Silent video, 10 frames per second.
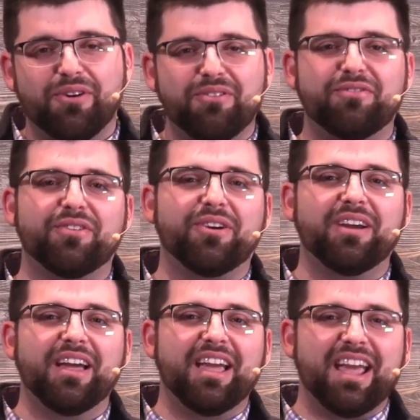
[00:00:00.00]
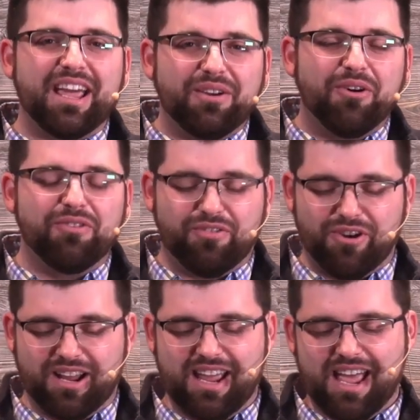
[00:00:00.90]
over and
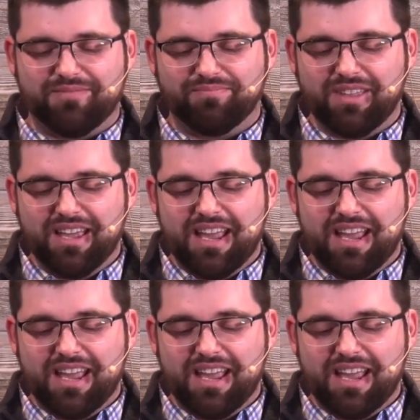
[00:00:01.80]
over again,